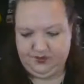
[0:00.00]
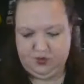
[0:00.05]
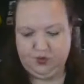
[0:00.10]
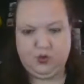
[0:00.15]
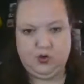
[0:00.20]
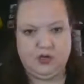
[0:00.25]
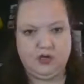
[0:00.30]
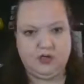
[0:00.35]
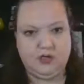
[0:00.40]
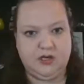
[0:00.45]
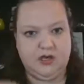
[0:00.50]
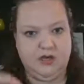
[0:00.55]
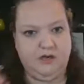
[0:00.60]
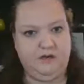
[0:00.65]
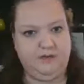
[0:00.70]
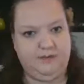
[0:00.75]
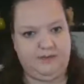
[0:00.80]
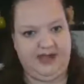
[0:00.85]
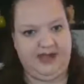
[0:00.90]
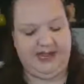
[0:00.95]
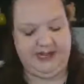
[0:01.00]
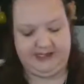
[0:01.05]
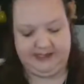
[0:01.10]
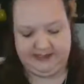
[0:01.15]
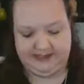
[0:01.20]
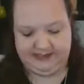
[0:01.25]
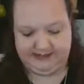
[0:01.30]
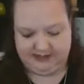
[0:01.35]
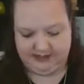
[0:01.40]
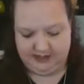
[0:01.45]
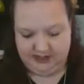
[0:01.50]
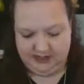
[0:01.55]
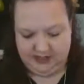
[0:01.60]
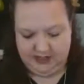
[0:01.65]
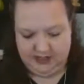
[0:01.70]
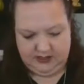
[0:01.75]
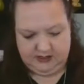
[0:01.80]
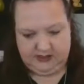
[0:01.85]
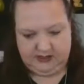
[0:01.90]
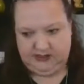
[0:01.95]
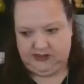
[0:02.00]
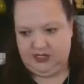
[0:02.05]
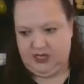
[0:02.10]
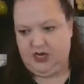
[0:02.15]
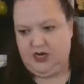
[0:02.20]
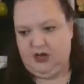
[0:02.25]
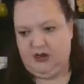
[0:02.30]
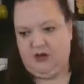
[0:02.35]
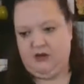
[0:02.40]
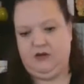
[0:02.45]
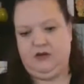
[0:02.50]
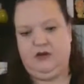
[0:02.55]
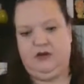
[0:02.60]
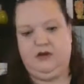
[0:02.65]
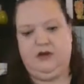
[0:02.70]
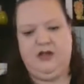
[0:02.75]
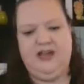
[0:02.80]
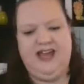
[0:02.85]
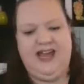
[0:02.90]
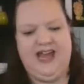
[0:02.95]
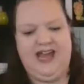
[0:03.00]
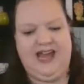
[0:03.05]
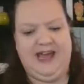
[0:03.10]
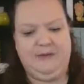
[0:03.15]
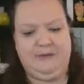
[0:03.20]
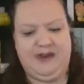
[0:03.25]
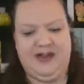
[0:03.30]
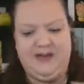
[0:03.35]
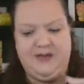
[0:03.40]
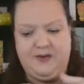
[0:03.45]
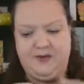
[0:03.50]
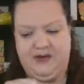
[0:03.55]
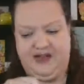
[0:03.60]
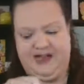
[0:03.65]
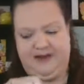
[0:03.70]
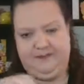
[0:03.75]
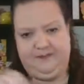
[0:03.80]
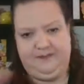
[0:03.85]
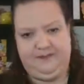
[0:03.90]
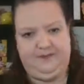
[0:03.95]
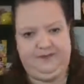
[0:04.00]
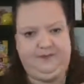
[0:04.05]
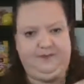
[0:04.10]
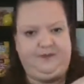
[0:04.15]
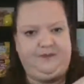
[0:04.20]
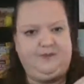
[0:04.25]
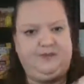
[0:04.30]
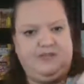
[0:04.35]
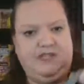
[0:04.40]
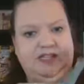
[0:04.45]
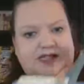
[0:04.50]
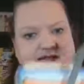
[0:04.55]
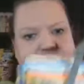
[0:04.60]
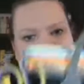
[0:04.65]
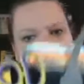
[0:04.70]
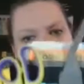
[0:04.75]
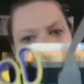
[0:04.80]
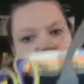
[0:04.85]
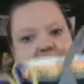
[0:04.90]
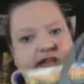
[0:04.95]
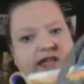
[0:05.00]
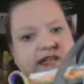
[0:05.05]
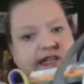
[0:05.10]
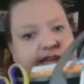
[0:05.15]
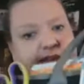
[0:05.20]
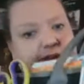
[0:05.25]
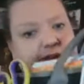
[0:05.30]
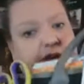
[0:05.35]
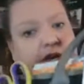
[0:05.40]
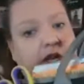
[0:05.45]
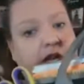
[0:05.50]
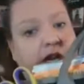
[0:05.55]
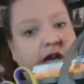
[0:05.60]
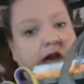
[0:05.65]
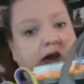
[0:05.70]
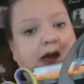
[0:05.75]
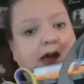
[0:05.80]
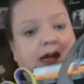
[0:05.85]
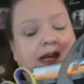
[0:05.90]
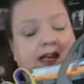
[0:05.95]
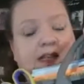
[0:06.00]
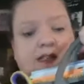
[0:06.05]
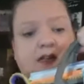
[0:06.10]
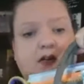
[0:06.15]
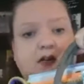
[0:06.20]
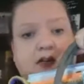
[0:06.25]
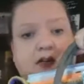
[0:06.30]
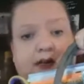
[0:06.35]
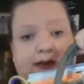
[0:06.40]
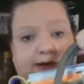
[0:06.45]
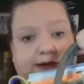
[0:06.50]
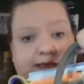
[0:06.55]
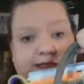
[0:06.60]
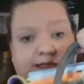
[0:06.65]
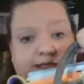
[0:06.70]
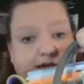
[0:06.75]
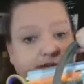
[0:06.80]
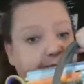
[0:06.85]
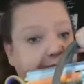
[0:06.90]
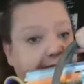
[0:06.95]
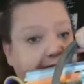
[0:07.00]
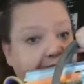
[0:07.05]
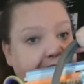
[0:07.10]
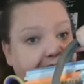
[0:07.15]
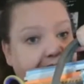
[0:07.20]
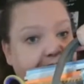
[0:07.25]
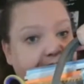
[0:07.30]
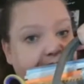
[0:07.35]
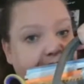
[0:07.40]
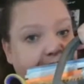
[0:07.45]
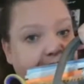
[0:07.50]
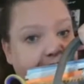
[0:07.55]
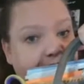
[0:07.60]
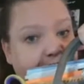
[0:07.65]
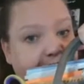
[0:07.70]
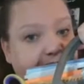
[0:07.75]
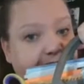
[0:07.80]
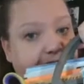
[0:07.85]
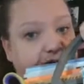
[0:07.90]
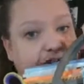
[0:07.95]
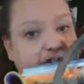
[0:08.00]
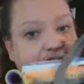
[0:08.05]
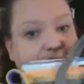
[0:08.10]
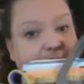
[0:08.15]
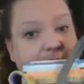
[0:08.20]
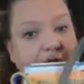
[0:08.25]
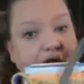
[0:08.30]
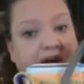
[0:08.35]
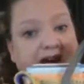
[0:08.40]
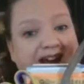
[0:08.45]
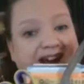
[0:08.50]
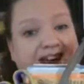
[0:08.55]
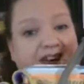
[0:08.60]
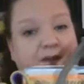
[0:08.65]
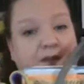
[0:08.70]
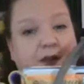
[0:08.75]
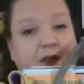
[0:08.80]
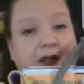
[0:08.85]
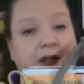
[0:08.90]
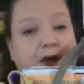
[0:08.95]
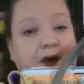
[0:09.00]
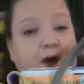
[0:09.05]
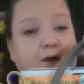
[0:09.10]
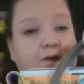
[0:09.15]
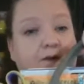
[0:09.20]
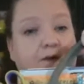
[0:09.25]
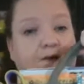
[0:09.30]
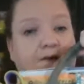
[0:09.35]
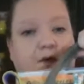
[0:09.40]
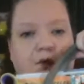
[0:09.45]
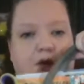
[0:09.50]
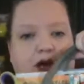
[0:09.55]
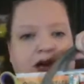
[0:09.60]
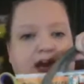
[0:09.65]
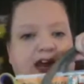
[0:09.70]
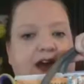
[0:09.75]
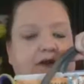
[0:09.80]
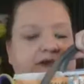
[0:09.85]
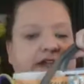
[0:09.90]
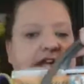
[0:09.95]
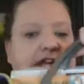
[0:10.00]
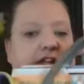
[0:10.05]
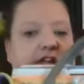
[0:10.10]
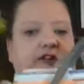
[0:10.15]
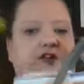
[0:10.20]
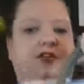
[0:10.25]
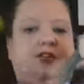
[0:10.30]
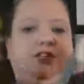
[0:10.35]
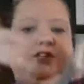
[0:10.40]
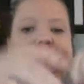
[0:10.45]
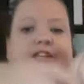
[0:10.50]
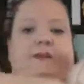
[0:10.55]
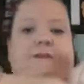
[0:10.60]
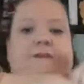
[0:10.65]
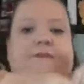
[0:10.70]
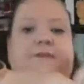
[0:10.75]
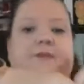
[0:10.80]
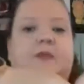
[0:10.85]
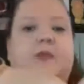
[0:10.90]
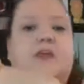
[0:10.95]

word banks. So, and by the way, this little container is on clearance at Michael's. If you're a Michael's shopper, I got it for like $4.50. So